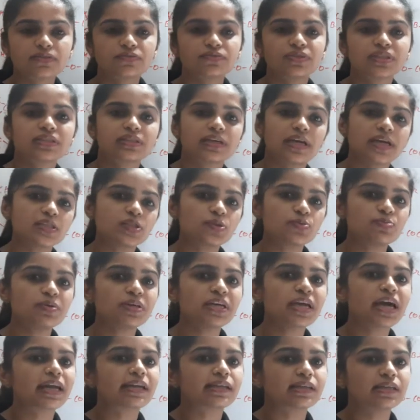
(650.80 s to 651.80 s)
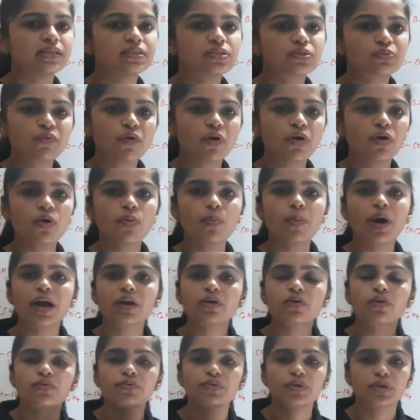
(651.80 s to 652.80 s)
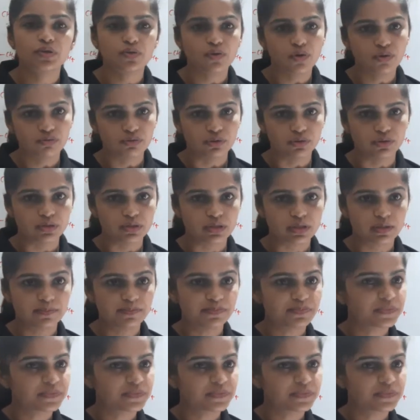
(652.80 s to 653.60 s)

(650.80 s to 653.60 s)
with HBr, it's follow Markov-Nikov rules.